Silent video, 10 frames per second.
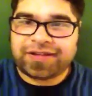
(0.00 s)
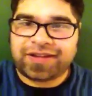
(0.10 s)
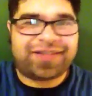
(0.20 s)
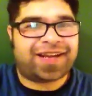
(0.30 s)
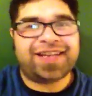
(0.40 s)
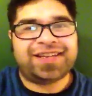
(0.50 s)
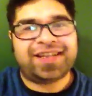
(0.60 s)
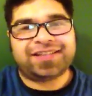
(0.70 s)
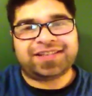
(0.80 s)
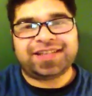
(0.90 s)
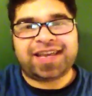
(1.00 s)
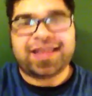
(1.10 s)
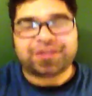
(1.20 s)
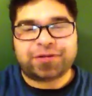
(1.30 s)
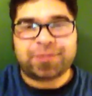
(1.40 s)
No, I didn't actually say
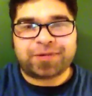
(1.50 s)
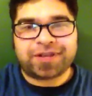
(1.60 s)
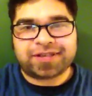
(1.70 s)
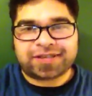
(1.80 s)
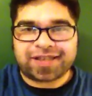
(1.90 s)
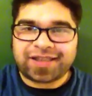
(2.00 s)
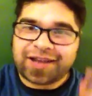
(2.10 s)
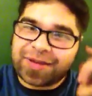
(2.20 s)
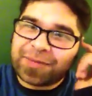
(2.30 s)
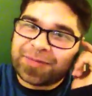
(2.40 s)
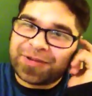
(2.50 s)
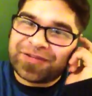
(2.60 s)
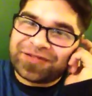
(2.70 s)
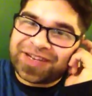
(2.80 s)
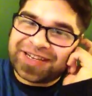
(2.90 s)
that to him because I thought he might be
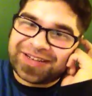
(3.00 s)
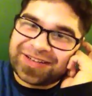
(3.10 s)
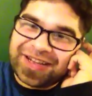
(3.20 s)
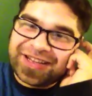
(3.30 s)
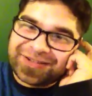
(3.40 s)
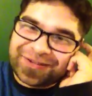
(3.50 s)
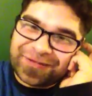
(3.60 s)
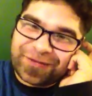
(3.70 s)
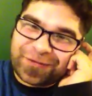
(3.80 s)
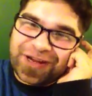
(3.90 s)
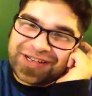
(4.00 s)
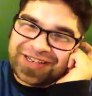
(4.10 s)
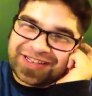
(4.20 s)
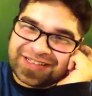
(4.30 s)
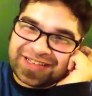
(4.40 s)
offended. So if you're
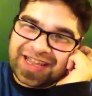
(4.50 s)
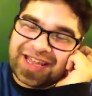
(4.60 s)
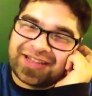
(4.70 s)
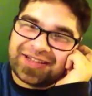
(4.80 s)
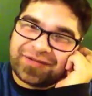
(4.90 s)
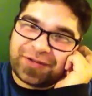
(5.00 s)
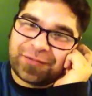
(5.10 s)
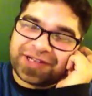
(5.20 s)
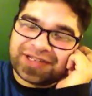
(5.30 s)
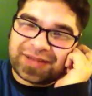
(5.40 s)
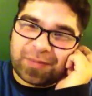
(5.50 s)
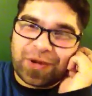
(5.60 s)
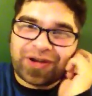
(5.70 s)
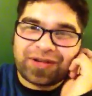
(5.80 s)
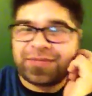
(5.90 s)
watching this guy lifting weights at the
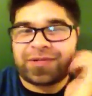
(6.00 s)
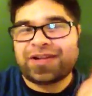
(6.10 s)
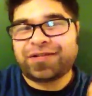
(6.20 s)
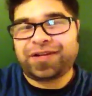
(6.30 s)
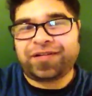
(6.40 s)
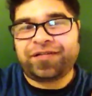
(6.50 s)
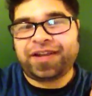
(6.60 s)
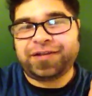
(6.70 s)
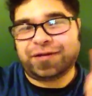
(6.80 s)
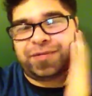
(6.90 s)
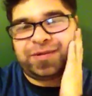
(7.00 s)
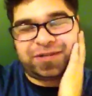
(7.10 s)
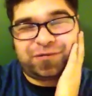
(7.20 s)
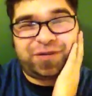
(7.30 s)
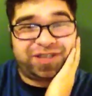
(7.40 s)
mall, I'm not trying to offend you. I'm
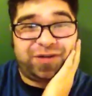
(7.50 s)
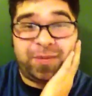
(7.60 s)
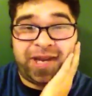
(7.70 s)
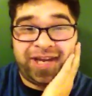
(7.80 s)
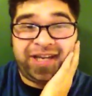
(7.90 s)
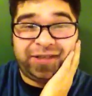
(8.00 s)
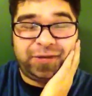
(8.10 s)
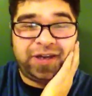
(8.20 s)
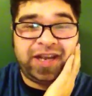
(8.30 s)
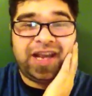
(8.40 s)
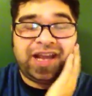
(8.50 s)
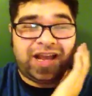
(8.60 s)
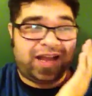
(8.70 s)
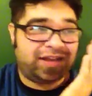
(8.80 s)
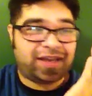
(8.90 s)
just quizzical by nature.
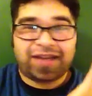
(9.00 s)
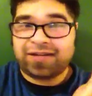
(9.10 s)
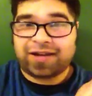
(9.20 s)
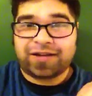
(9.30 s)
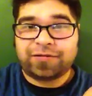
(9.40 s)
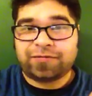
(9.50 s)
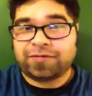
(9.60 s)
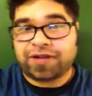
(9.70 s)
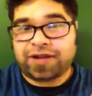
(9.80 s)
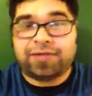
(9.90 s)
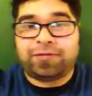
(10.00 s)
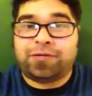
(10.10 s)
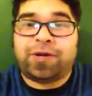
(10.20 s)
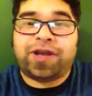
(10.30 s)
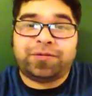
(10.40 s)
I don't
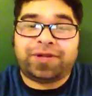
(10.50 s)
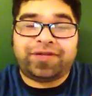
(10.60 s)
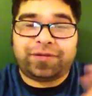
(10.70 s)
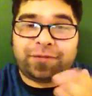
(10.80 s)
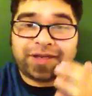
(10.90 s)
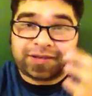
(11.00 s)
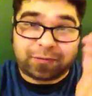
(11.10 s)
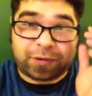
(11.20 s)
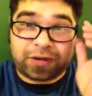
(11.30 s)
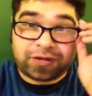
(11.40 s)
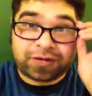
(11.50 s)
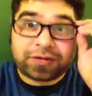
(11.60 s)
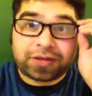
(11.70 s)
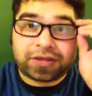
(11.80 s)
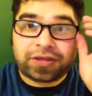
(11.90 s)
know why you were lifting weights at the mall, and I
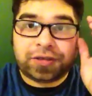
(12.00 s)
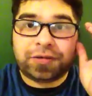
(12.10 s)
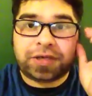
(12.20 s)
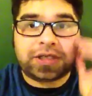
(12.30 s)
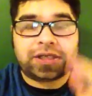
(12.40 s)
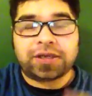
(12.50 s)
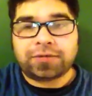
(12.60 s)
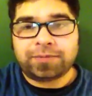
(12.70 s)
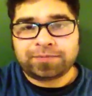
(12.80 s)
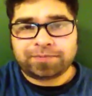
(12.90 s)
was just curious, you know.